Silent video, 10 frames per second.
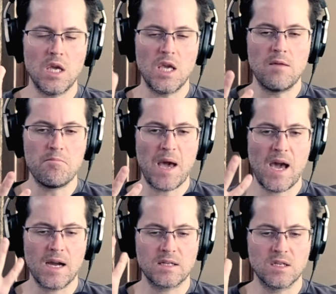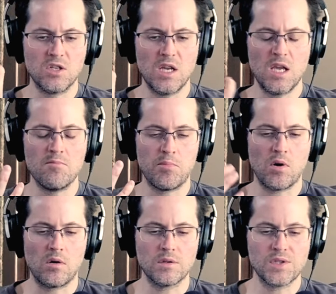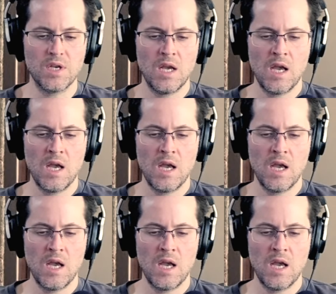impact, a good impulse.